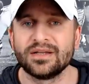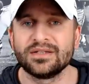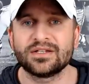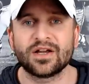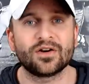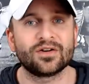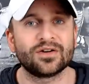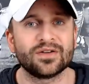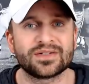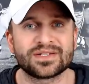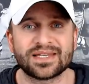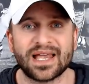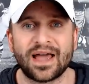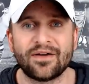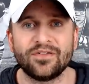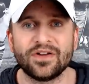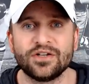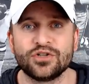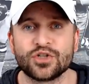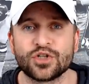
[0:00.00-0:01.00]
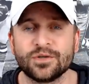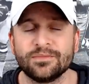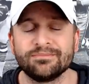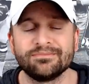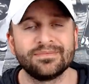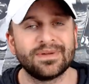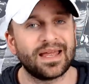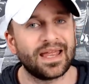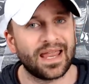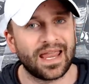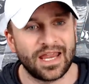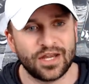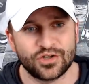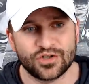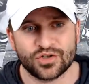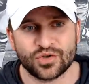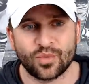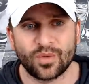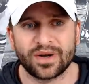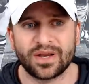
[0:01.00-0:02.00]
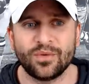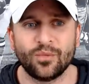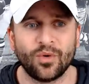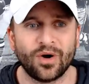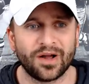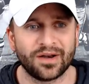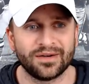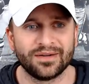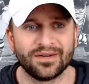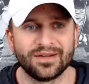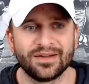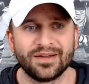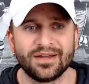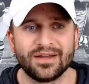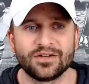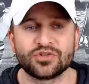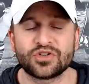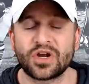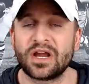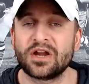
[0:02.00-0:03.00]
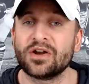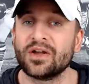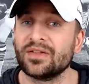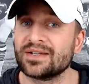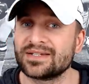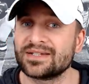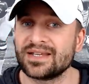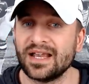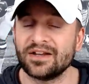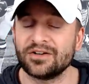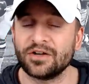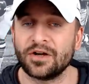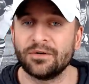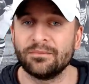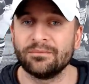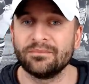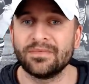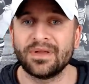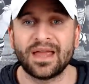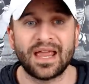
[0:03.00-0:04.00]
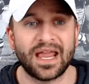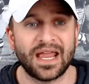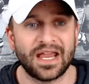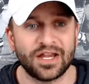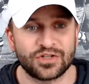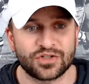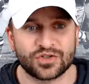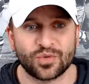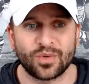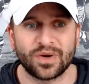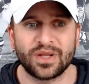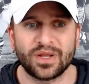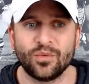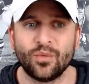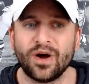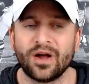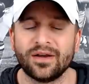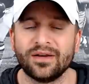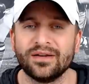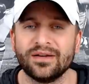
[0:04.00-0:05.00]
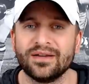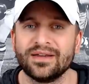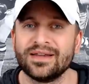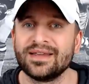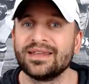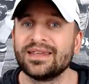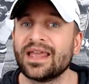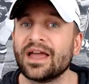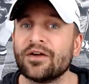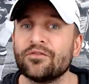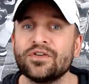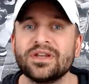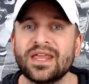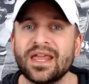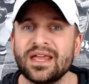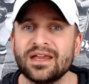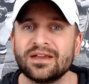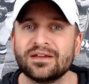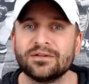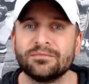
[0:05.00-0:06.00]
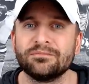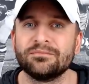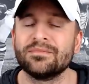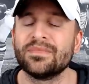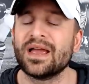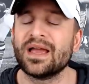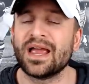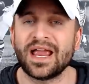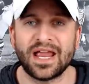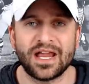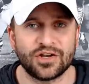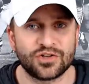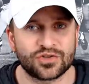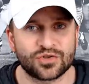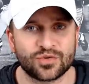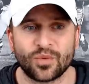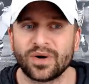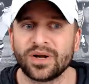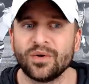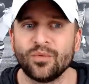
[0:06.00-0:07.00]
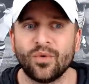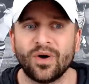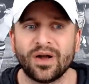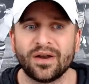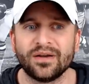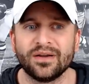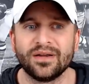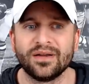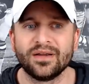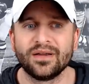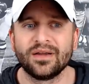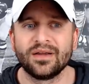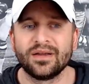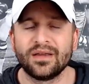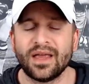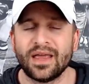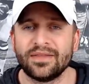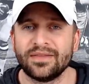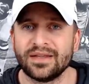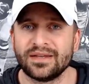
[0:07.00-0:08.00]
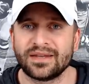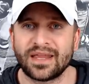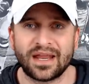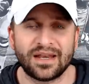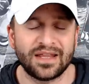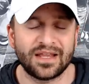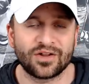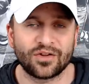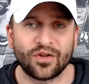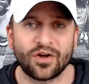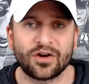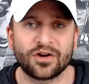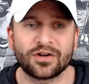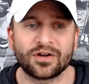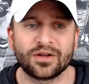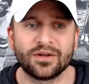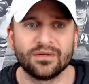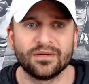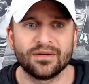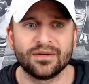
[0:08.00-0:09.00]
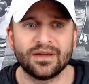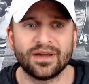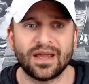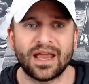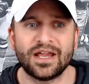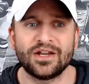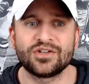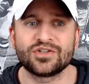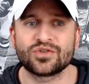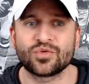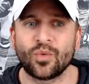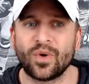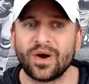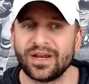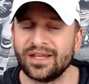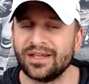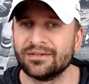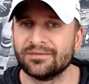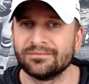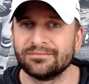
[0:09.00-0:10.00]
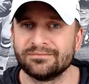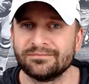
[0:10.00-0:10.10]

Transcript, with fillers: Darnell Savage, age 21. Jair Alexander, age 21. Kevin King, age 21. And then Kenny Clark, age 20.